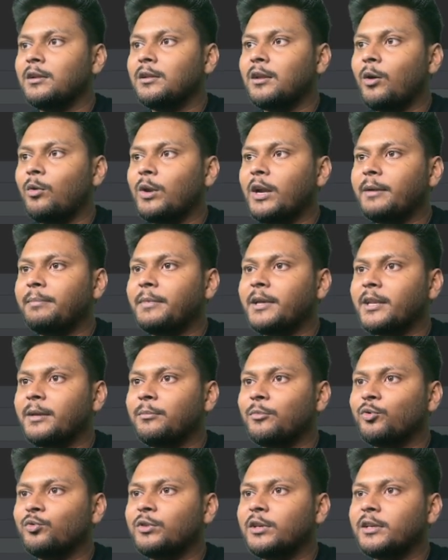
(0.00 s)
Now let me
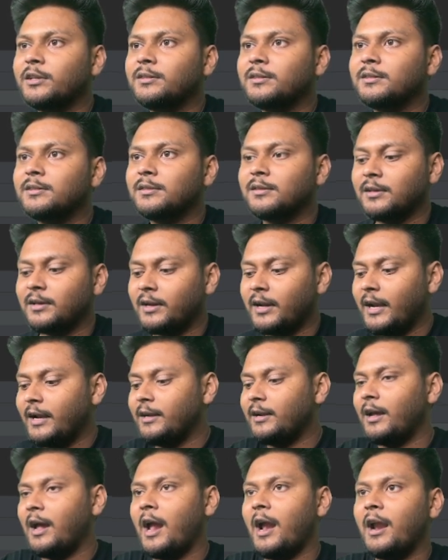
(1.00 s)
remove this, right?